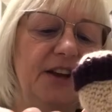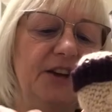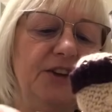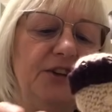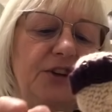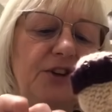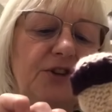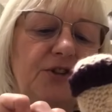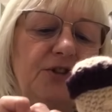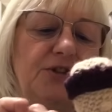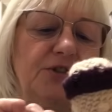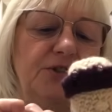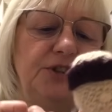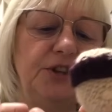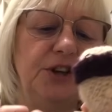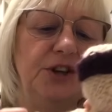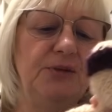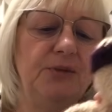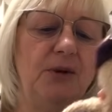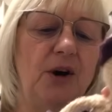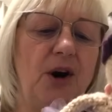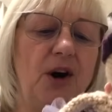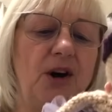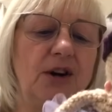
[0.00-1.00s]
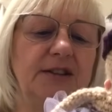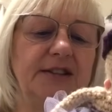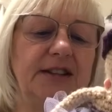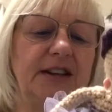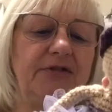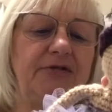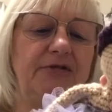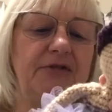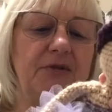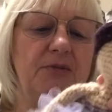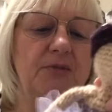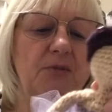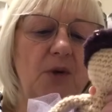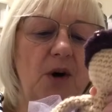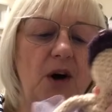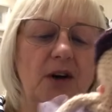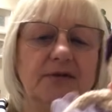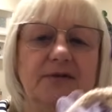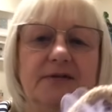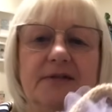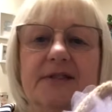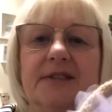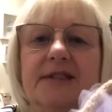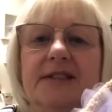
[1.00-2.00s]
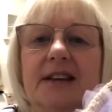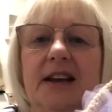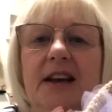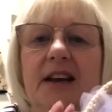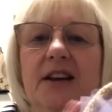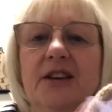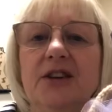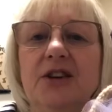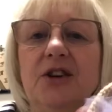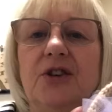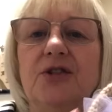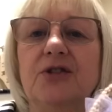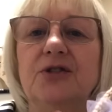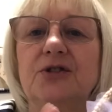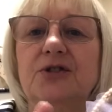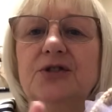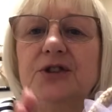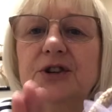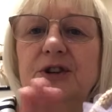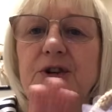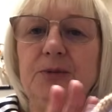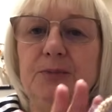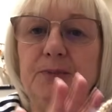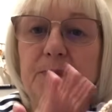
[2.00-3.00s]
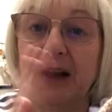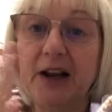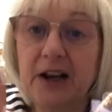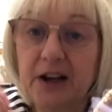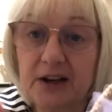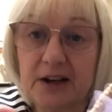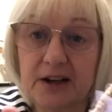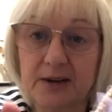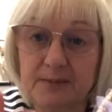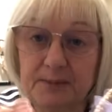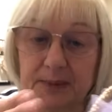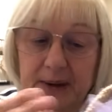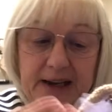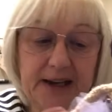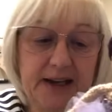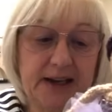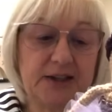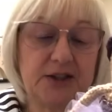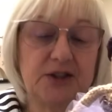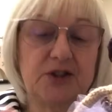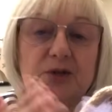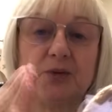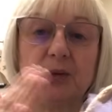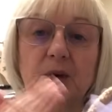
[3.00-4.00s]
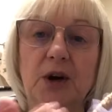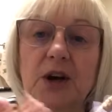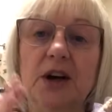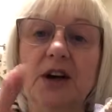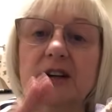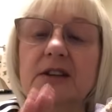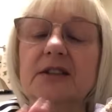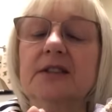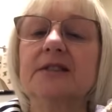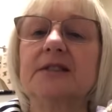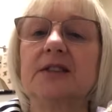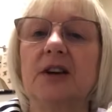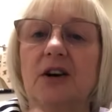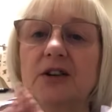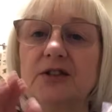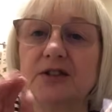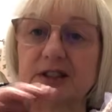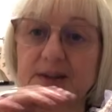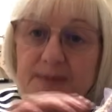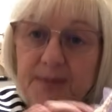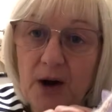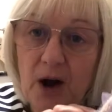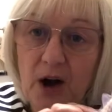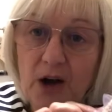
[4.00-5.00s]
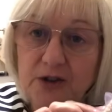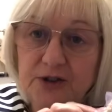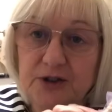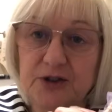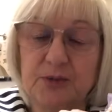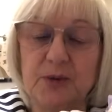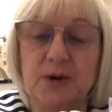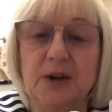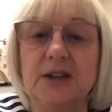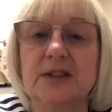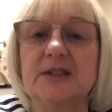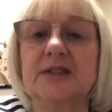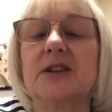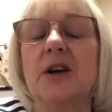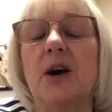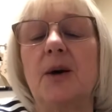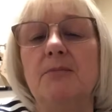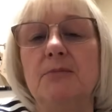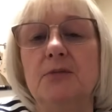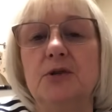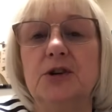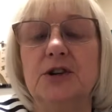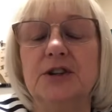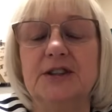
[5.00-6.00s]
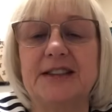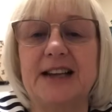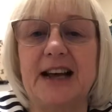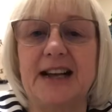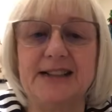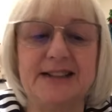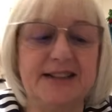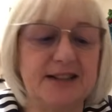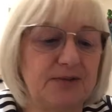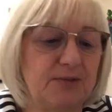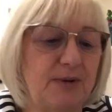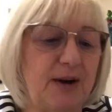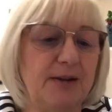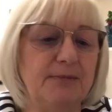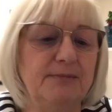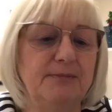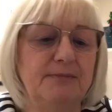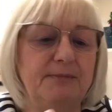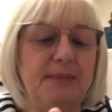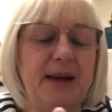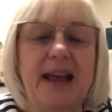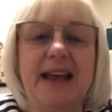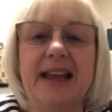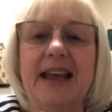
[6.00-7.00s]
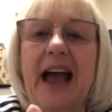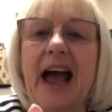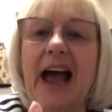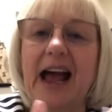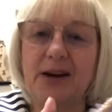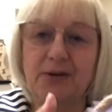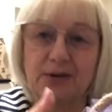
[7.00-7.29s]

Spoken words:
you could do all different ones. You could do big swirls or small swirls that are more dense. Well, me, I